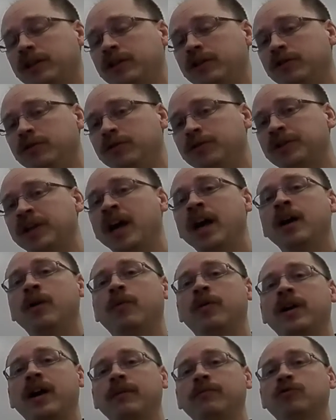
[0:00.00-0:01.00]
use
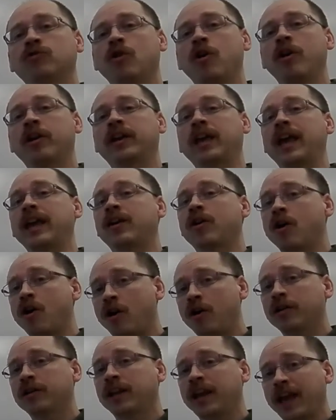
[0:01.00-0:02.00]
when I'm drawing a
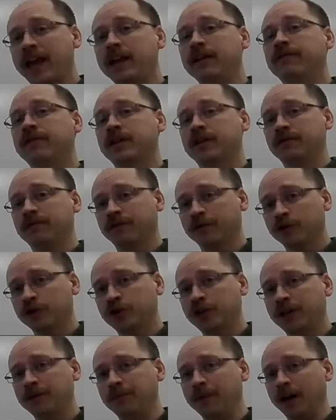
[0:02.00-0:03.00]
concave
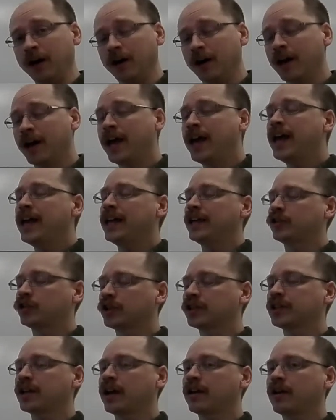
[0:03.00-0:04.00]
converging mirror it's
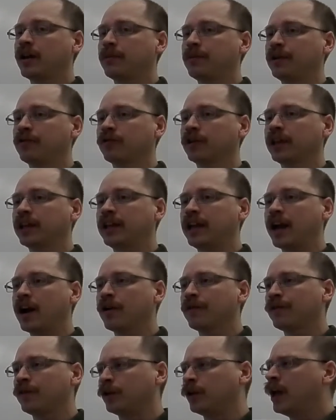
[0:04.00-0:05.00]
just I got to be really
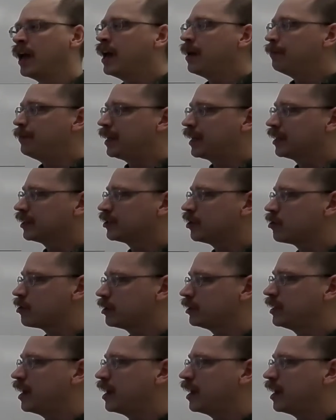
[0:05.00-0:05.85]
careful because on a